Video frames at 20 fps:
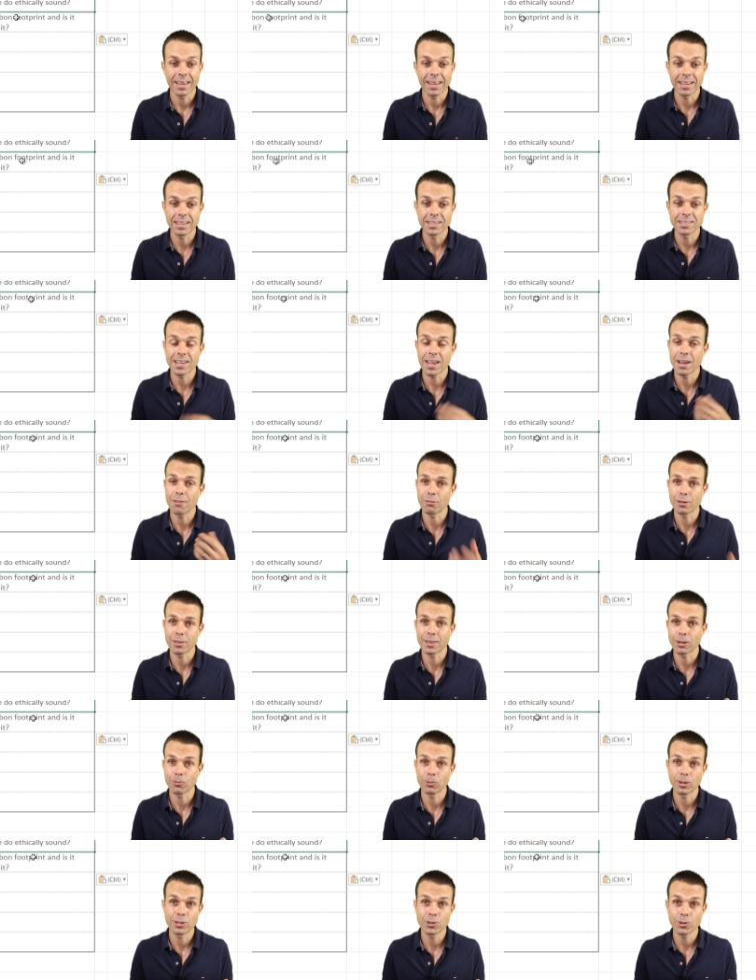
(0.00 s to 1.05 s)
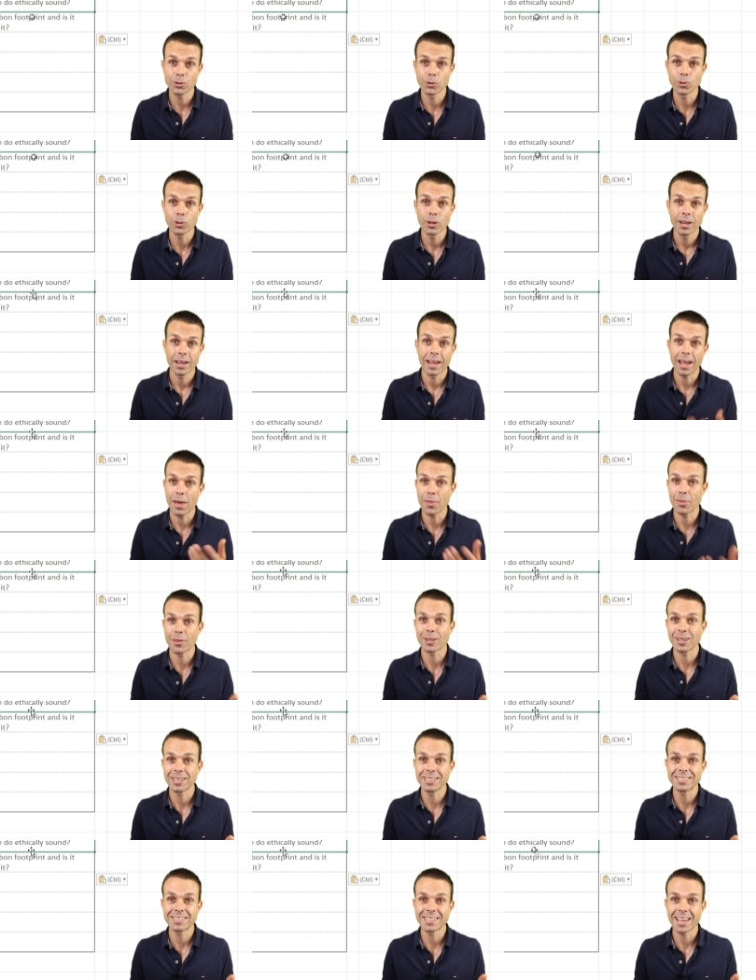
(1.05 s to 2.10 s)
is everything we do
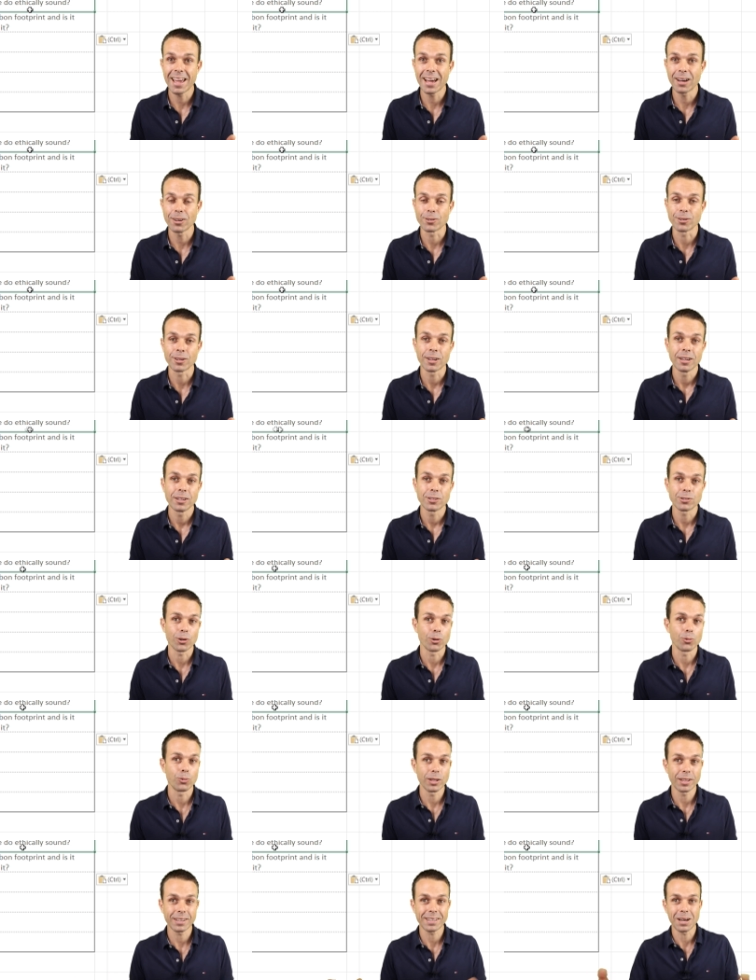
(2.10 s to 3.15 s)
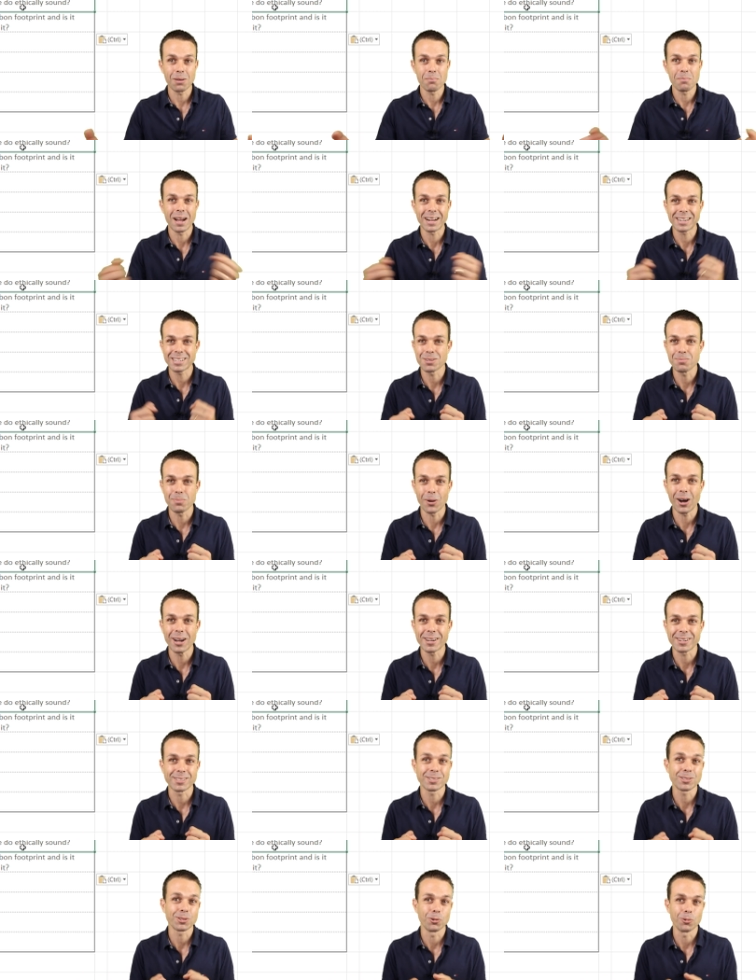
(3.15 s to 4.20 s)
ethically sound? So, will it come back to bite
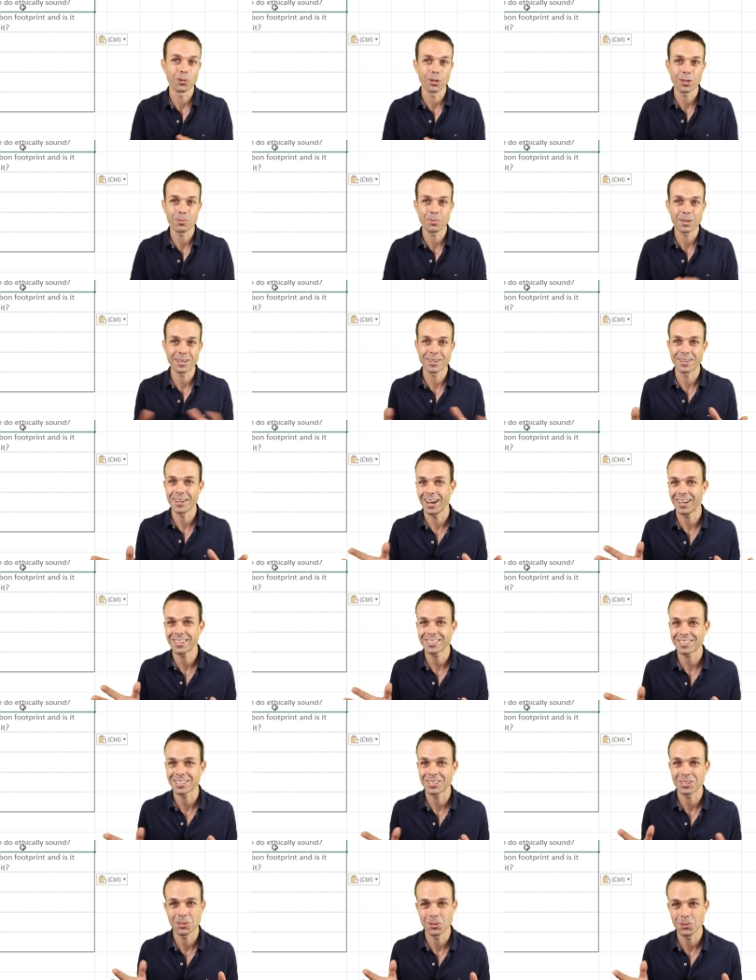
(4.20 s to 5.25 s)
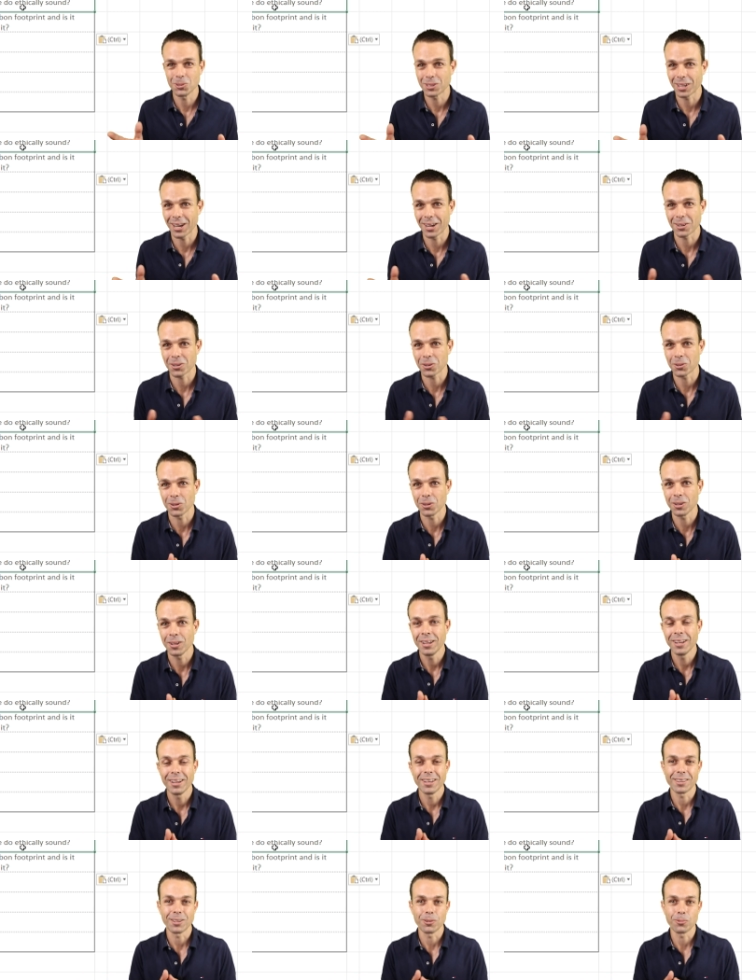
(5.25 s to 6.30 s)
us, or will it be a nasty news article
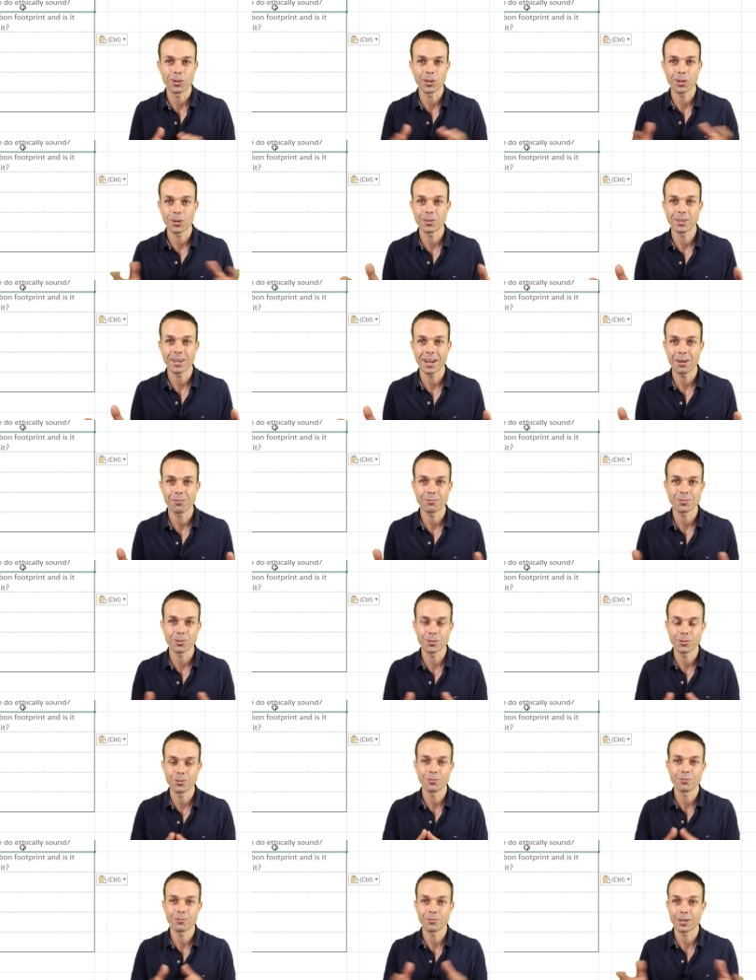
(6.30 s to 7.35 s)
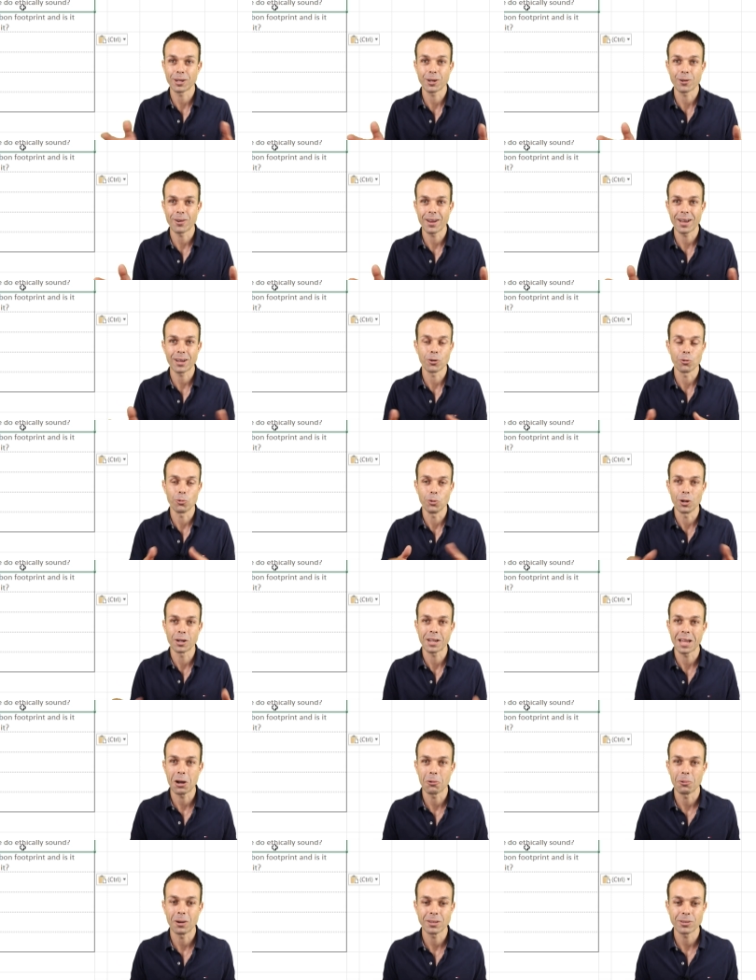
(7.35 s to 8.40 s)
that we're going to have to figure out or work
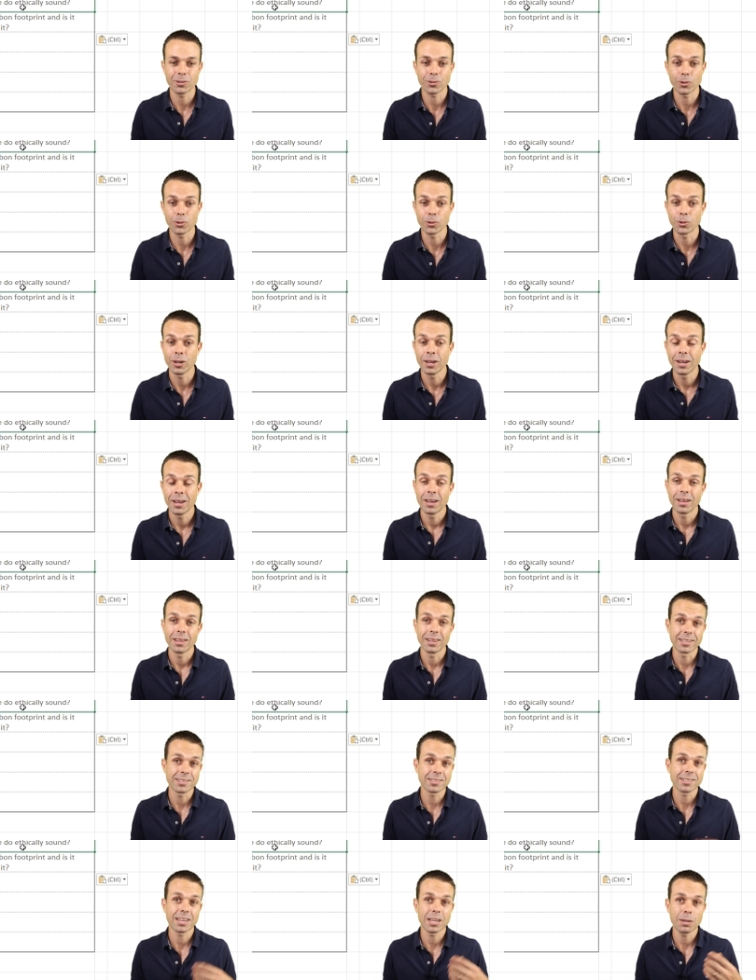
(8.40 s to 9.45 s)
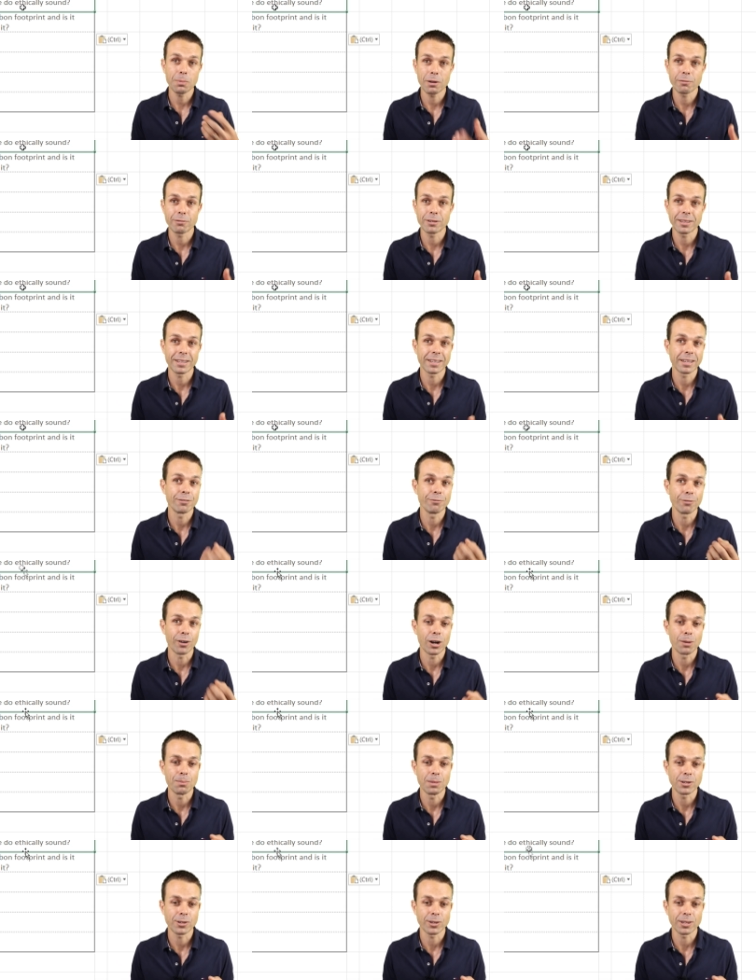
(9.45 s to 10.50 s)
our way through? Let's keep everything
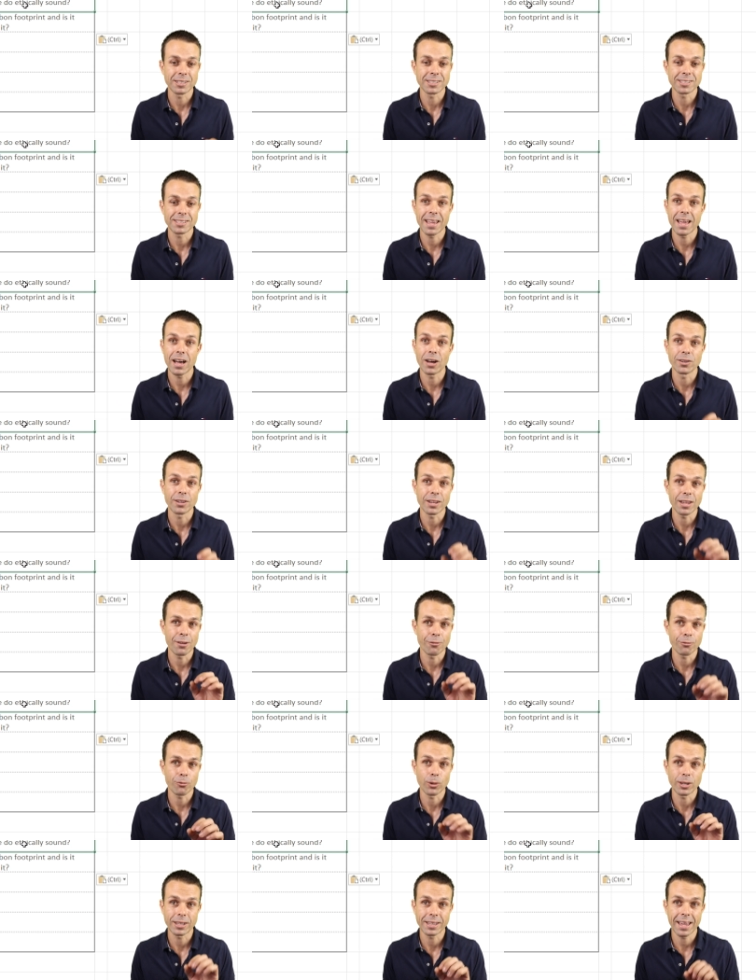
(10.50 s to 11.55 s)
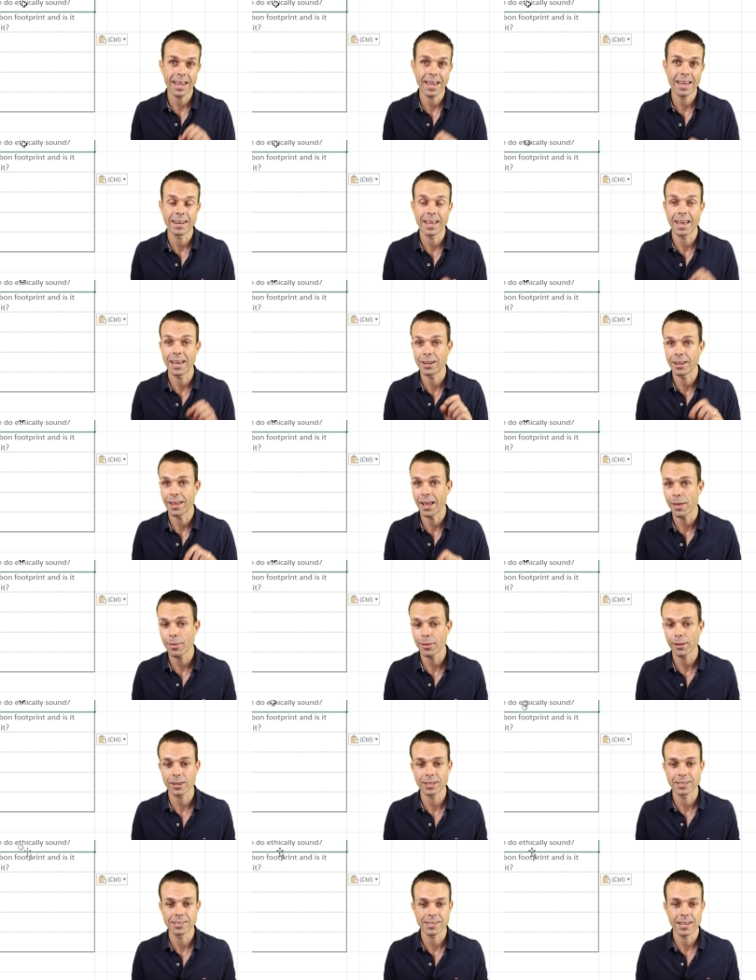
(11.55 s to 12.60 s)
environmentally sound if we can and
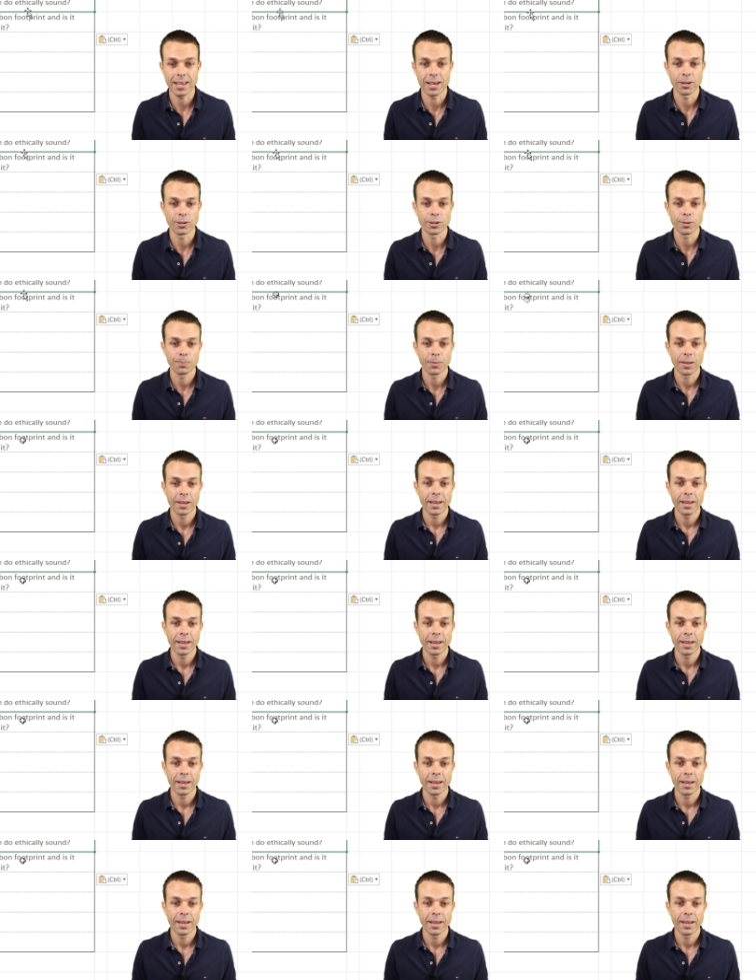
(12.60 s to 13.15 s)
ethically sound.